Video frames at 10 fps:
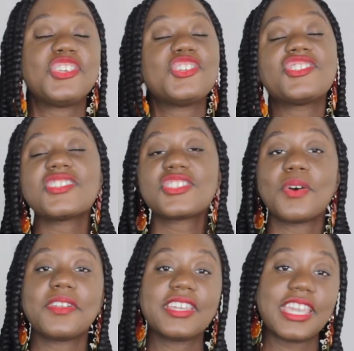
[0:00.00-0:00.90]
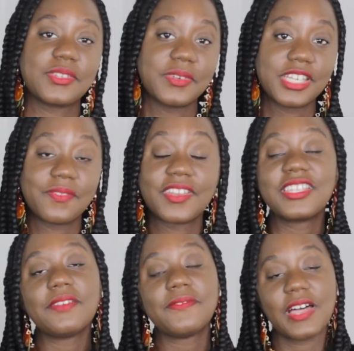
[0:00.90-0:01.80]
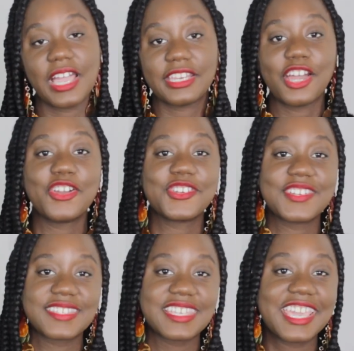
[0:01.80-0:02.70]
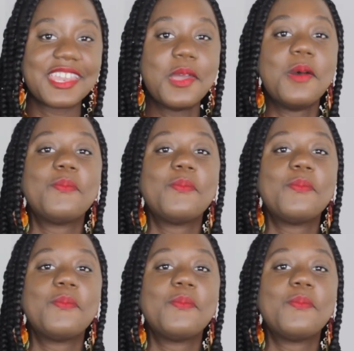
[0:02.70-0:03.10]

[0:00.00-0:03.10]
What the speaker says: you just don't want to get rid of it, then fine, I understand.